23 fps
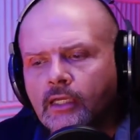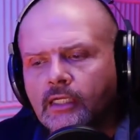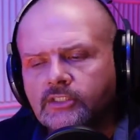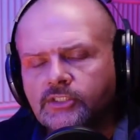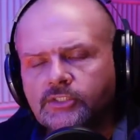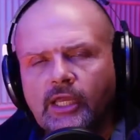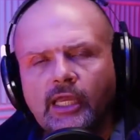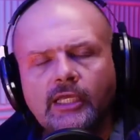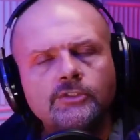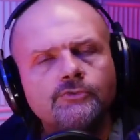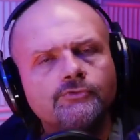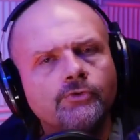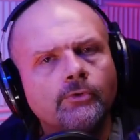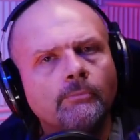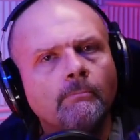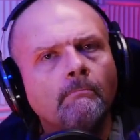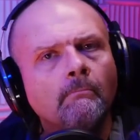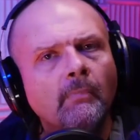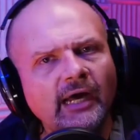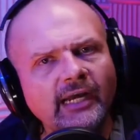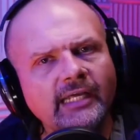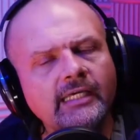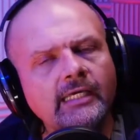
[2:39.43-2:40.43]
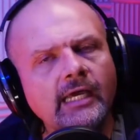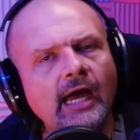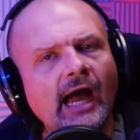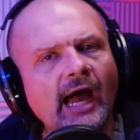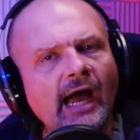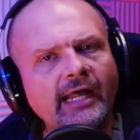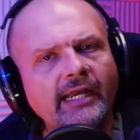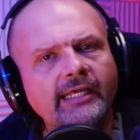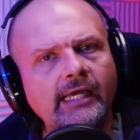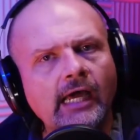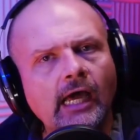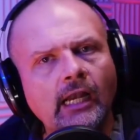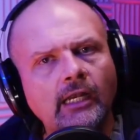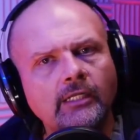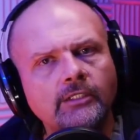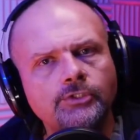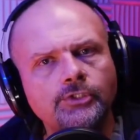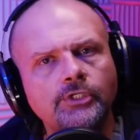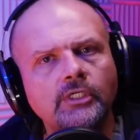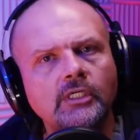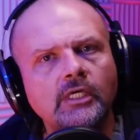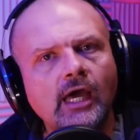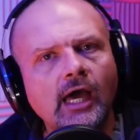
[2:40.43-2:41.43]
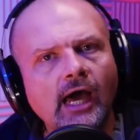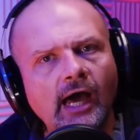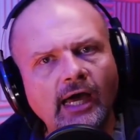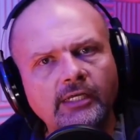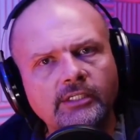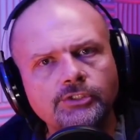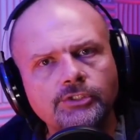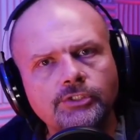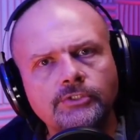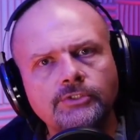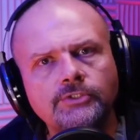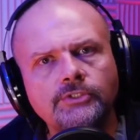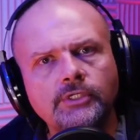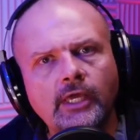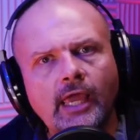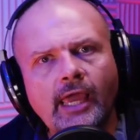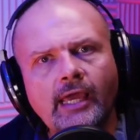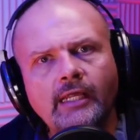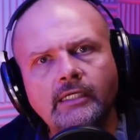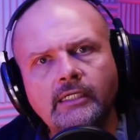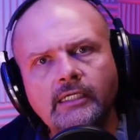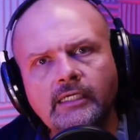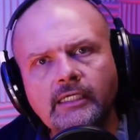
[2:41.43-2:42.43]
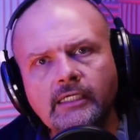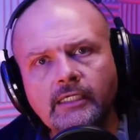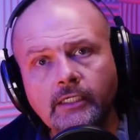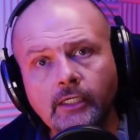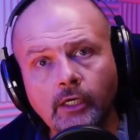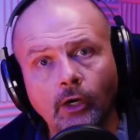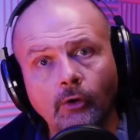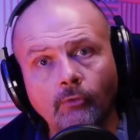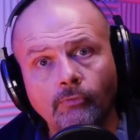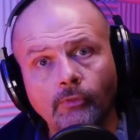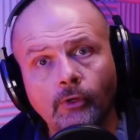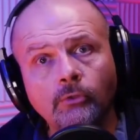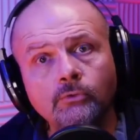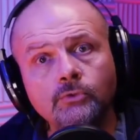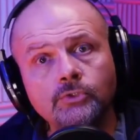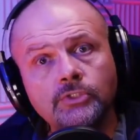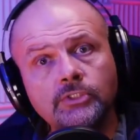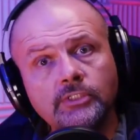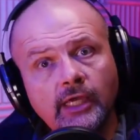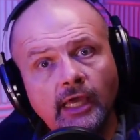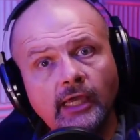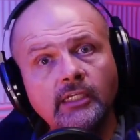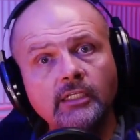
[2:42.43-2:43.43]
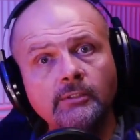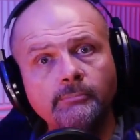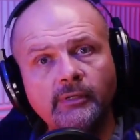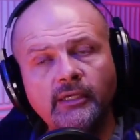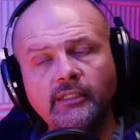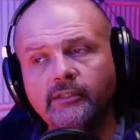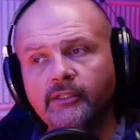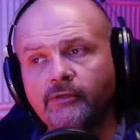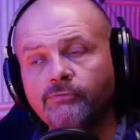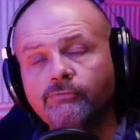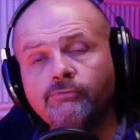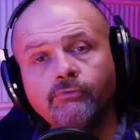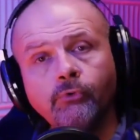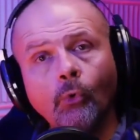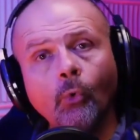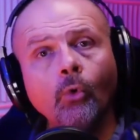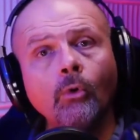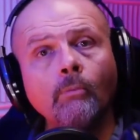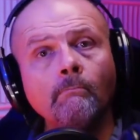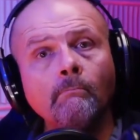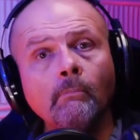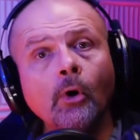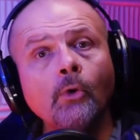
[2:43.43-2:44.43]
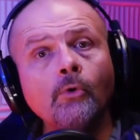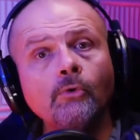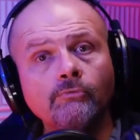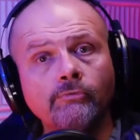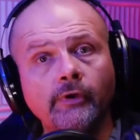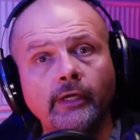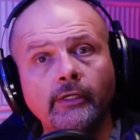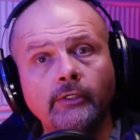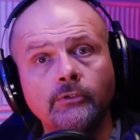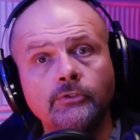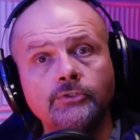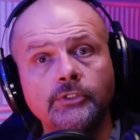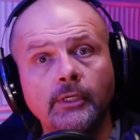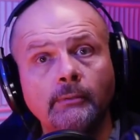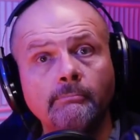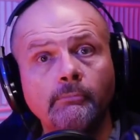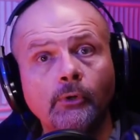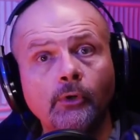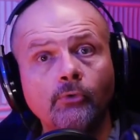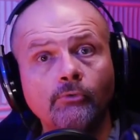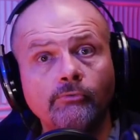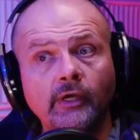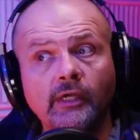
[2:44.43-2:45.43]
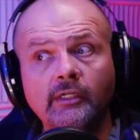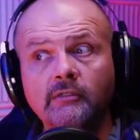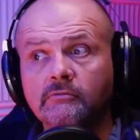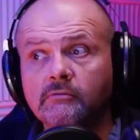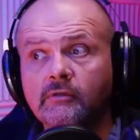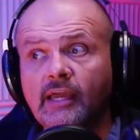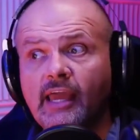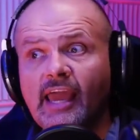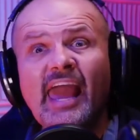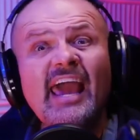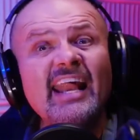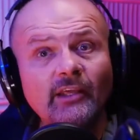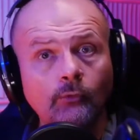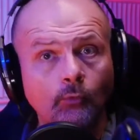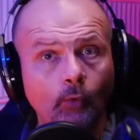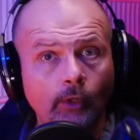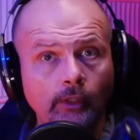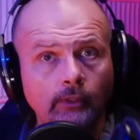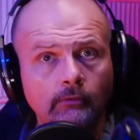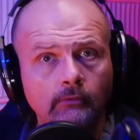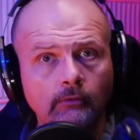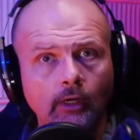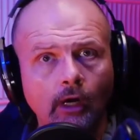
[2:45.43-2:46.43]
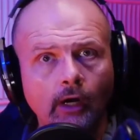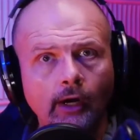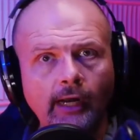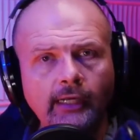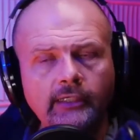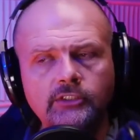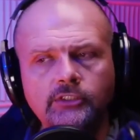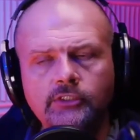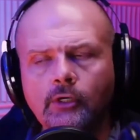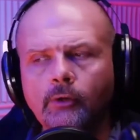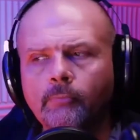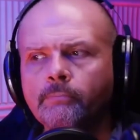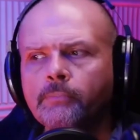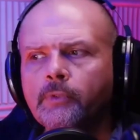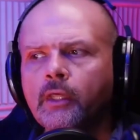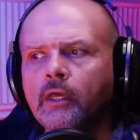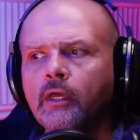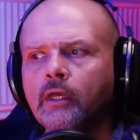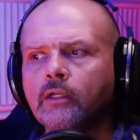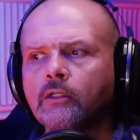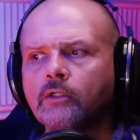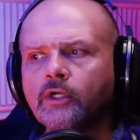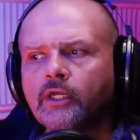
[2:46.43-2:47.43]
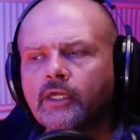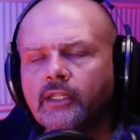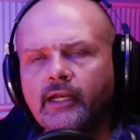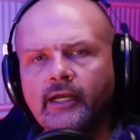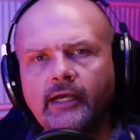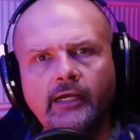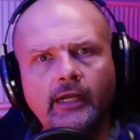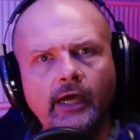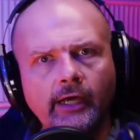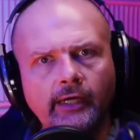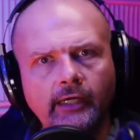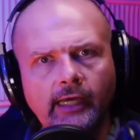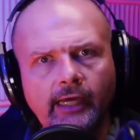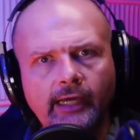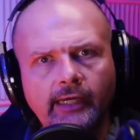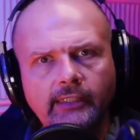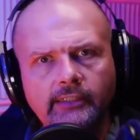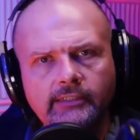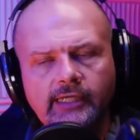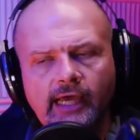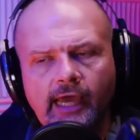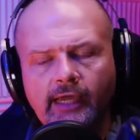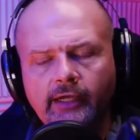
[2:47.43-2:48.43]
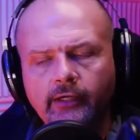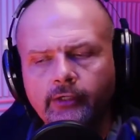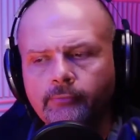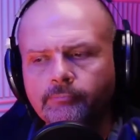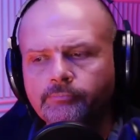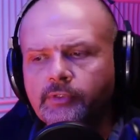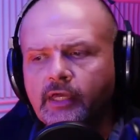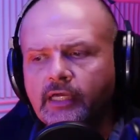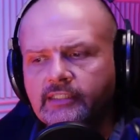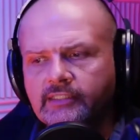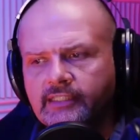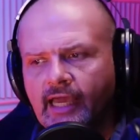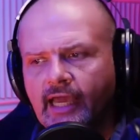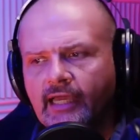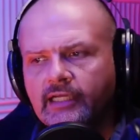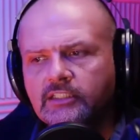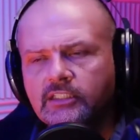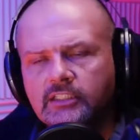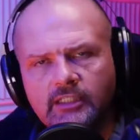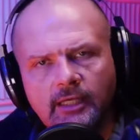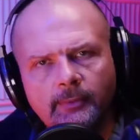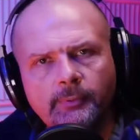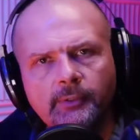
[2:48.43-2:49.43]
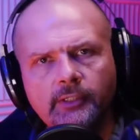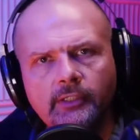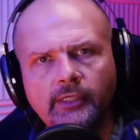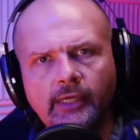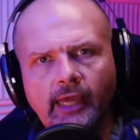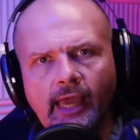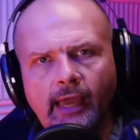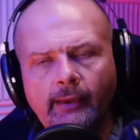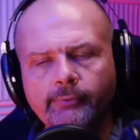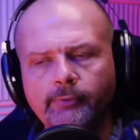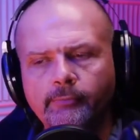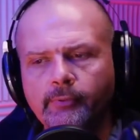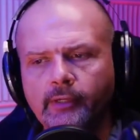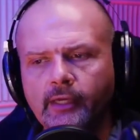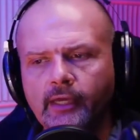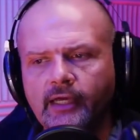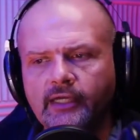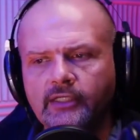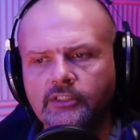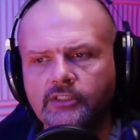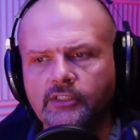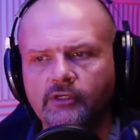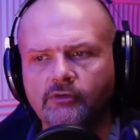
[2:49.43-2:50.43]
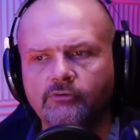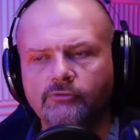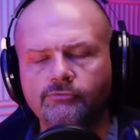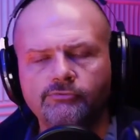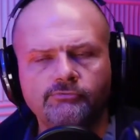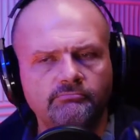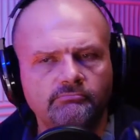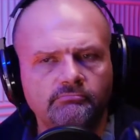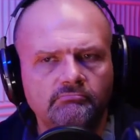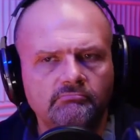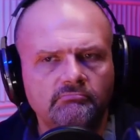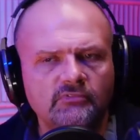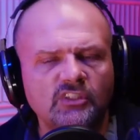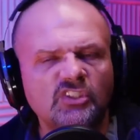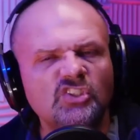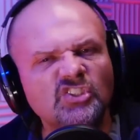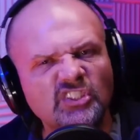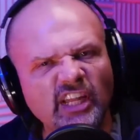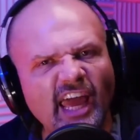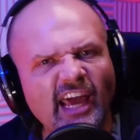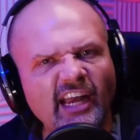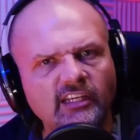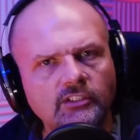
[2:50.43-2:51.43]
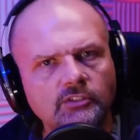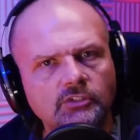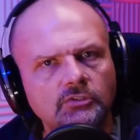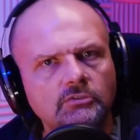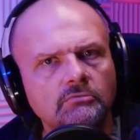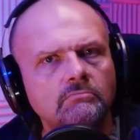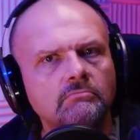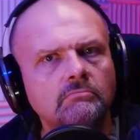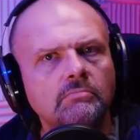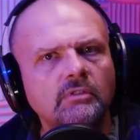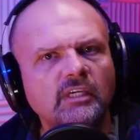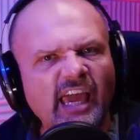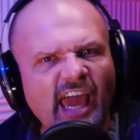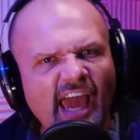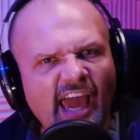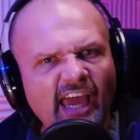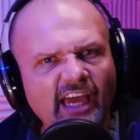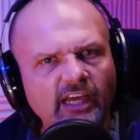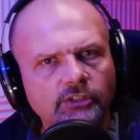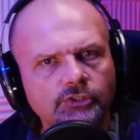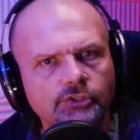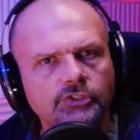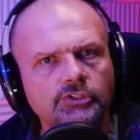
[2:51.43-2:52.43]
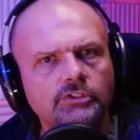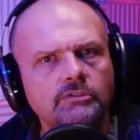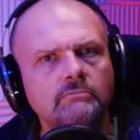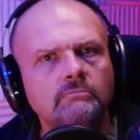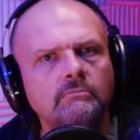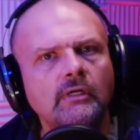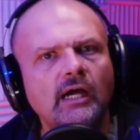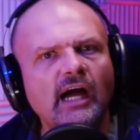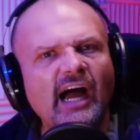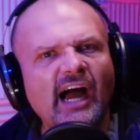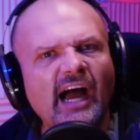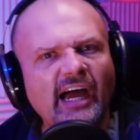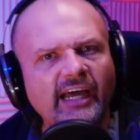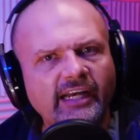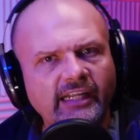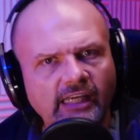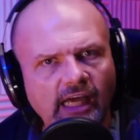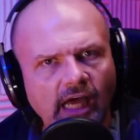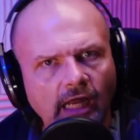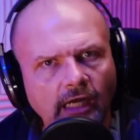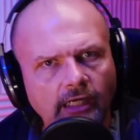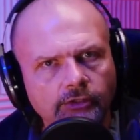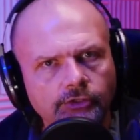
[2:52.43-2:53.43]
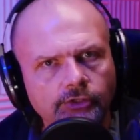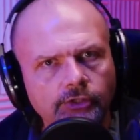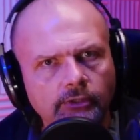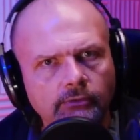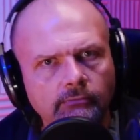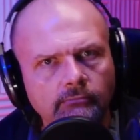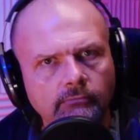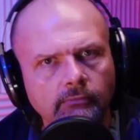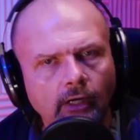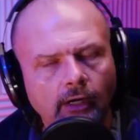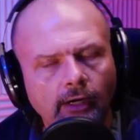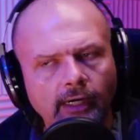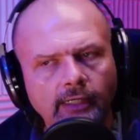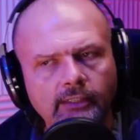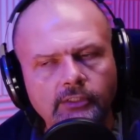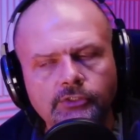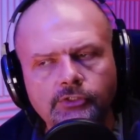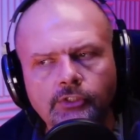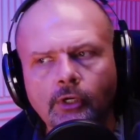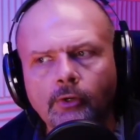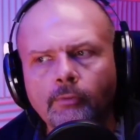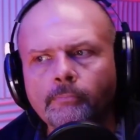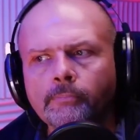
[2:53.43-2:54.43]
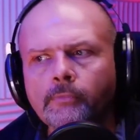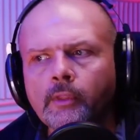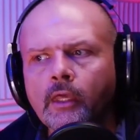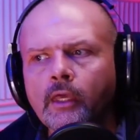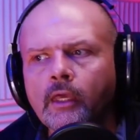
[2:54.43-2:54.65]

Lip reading: It stands for money, ideology, conscience, and ego. Those tend to be the 4 motivators that motivate anyone. All right. So looking at an online attacker, attacks typically happen because of status, cash, ideology. All right. So